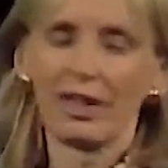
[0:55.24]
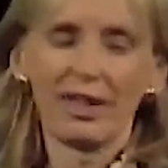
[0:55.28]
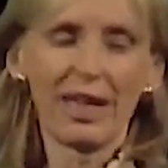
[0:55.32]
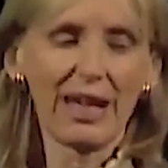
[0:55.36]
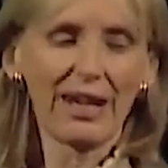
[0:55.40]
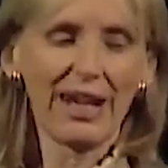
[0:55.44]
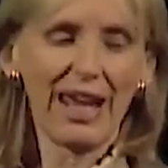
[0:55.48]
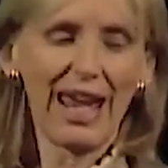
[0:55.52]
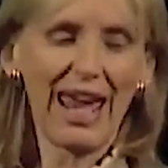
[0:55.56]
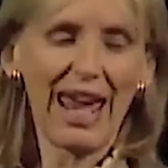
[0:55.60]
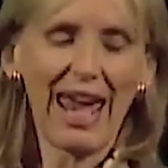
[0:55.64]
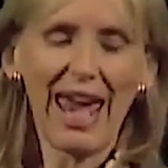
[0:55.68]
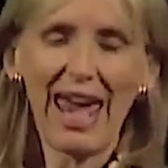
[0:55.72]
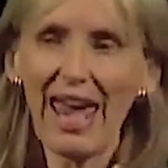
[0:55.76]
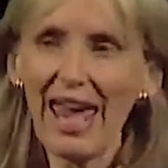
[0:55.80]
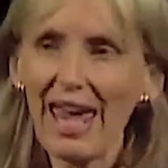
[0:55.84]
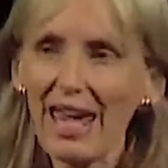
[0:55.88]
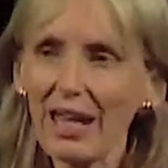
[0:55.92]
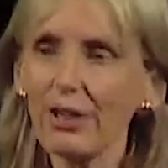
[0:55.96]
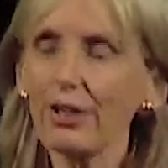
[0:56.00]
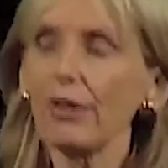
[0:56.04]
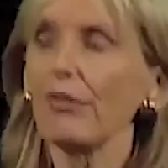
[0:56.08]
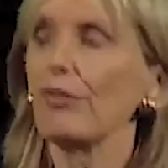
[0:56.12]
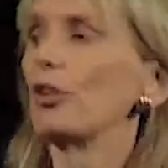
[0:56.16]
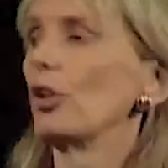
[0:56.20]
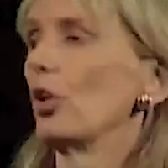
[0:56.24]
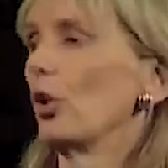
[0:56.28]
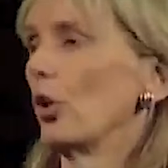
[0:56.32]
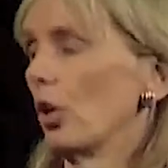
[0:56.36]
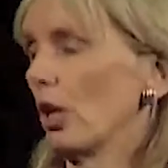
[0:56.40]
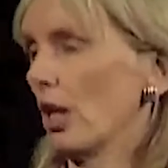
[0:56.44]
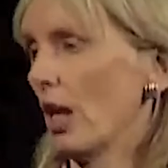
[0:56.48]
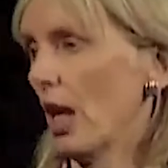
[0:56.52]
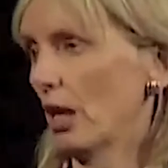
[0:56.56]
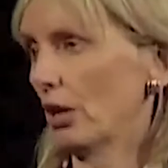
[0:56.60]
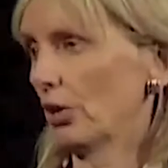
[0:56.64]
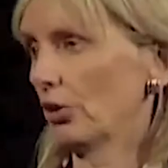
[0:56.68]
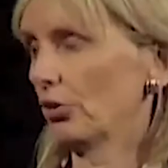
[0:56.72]
get ahead of your
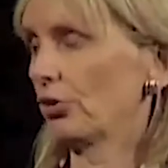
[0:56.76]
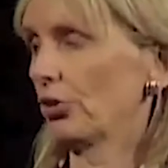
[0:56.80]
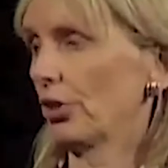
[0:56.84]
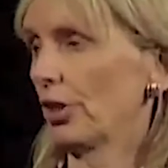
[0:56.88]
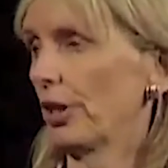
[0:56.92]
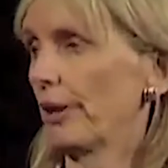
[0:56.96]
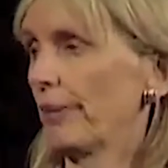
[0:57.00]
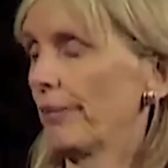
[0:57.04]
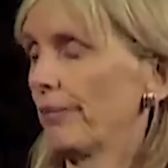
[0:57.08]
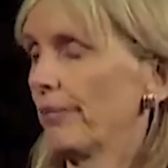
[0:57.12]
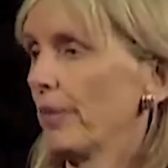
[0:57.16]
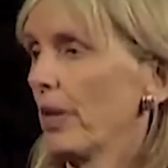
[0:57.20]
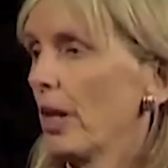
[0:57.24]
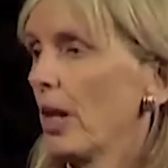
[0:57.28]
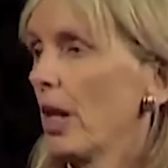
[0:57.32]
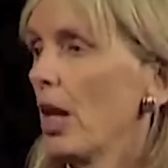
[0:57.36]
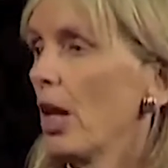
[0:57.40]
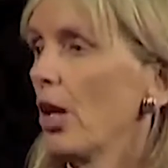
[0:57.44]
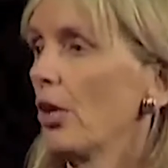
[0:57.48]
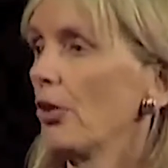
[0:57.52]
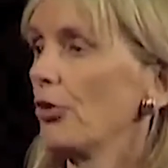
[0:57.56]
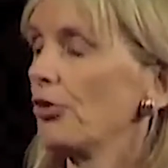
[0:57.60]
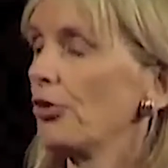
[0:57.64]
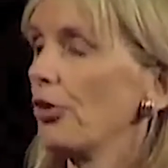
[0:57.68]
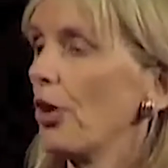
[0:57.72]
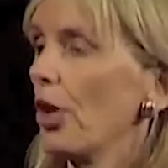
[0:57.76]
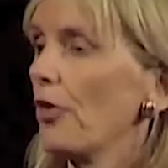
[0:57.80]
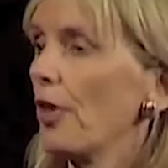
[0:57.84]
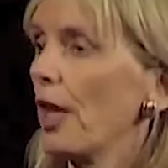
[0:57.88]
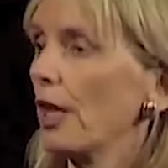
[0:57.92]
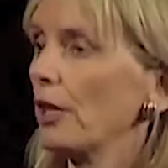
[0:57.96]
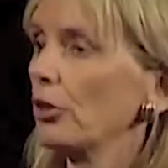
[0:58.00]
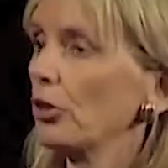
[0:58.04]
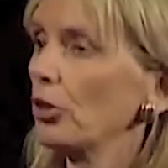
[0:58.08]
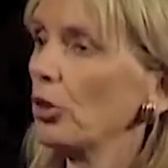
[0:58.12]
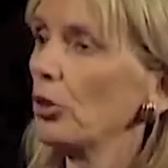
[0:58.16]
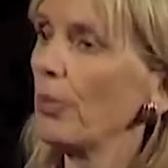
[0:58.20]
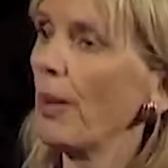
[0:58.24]
culture so
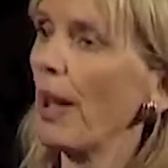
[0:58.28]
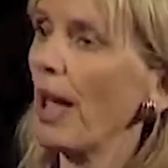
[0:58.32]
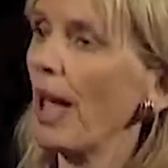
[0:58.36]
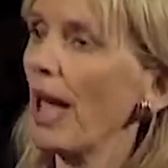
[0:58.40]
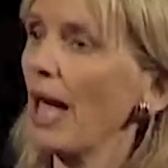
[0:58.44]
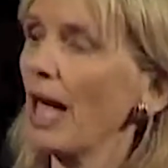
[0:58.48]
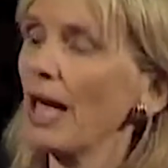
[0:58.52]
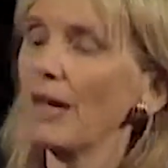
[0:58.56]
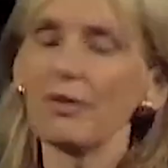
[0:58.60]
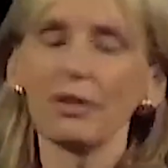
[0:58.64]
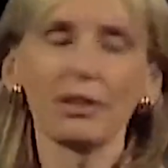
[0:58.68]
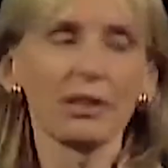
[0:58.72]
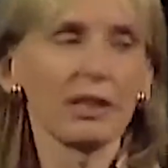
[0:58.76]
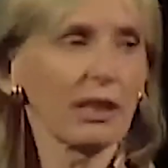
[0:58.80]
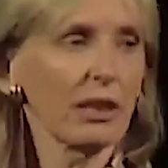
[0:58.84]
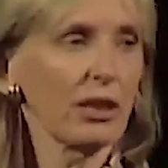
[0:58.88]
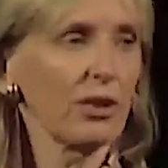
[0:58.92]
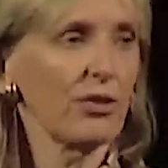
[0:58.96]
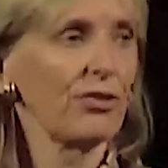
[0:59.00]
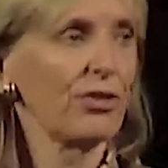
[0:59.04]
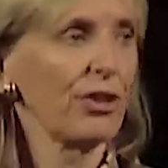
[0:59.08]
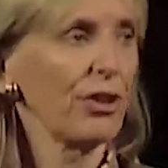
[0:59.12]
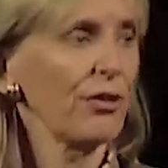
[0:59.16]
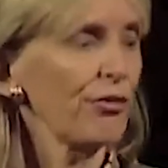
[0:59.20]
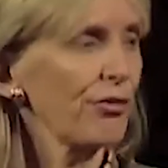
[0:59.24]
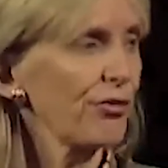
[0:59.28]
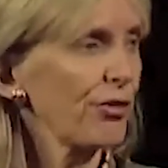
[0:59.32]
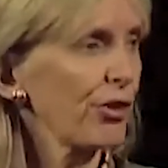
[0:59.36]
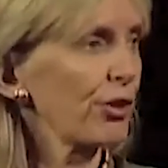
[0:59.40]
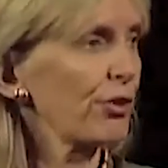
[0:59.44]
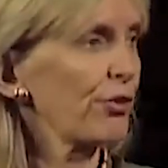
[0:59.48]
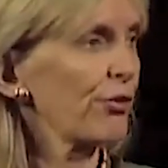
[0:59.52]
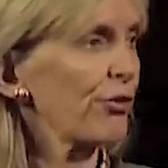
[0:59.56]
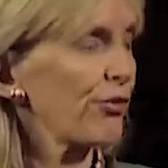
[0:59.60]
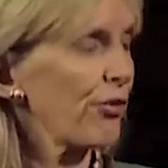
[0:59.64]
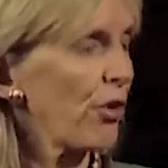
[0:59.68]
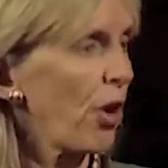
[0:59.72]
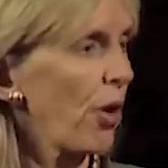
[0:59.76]
that you behave a little
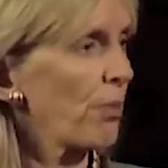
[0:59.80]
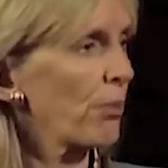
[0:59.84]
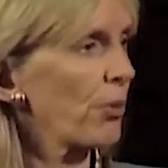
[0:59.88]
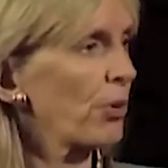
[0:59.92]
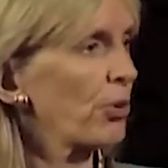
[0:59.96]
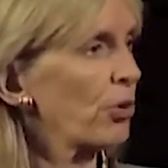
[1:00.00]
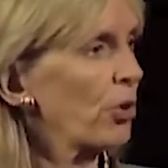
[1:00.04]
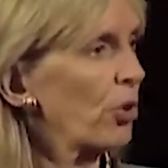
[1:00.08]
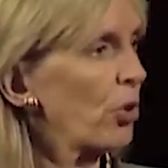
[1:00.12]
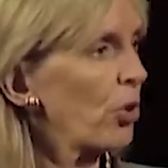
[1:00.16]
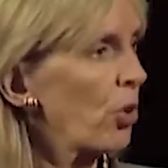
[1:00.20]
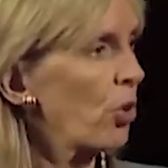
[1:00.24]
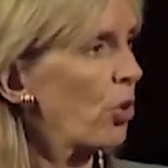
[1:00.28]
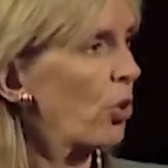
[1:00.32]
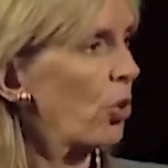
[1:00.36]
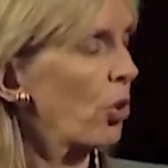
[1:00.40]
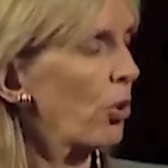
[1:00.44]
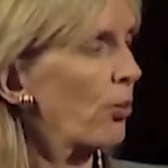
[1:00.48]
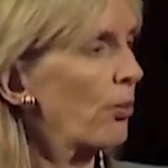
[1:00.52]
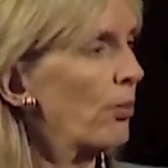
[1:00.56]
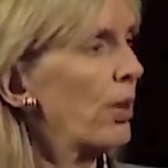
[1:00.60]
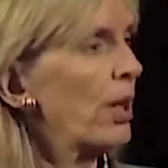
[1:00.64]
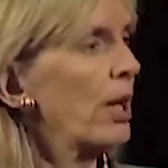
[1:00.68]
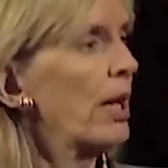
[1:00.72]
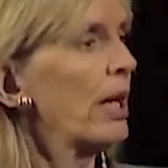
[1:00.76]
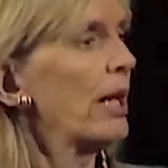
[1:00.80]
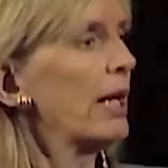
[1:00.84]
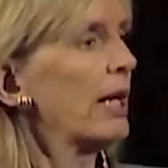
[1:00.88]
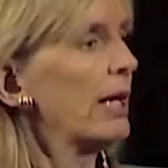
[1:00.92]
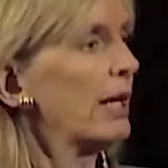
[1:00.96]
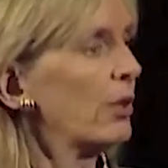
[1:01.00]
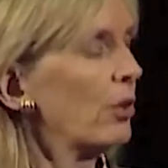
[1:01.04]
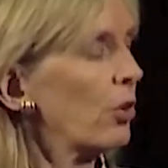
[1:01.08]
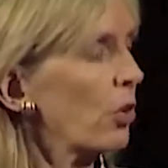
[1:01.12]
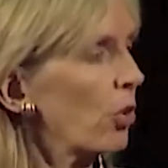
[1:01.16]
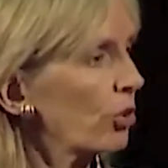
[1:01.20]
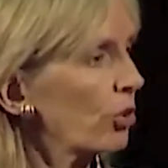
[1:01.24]
different from the norm in